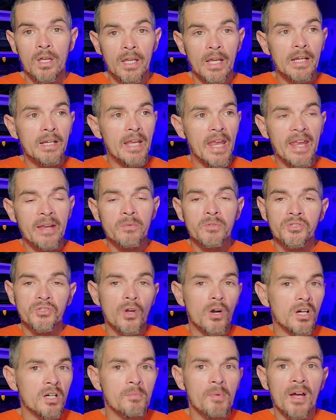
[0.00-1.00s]
He was
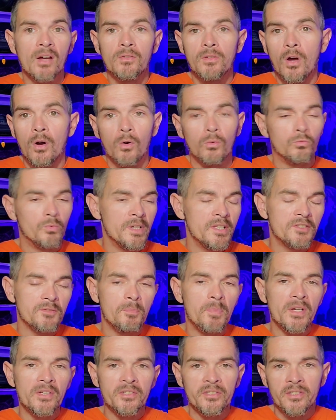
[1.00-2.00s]
talking about
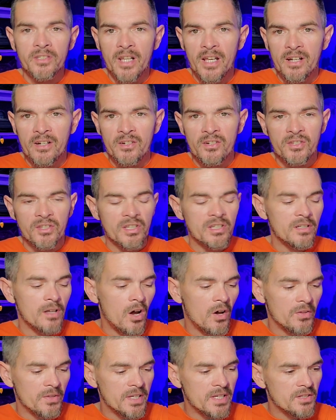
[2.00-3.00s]
rich billionaires and
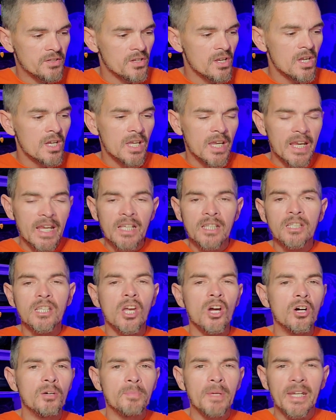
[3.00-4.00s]
all these
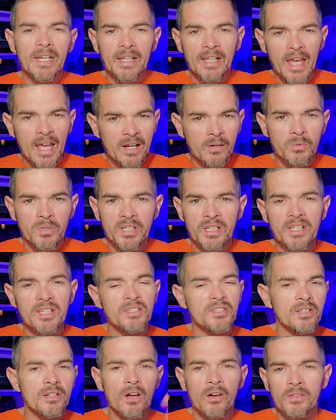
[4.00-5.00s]
income
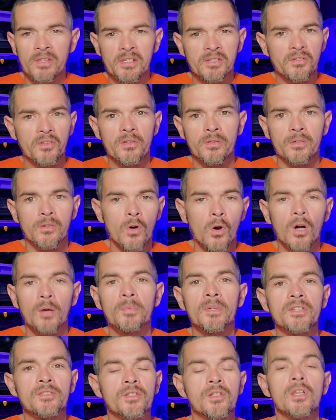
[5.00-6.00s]
inequities and all this other
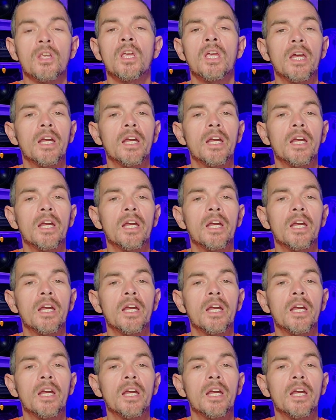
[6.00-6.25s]
garbage,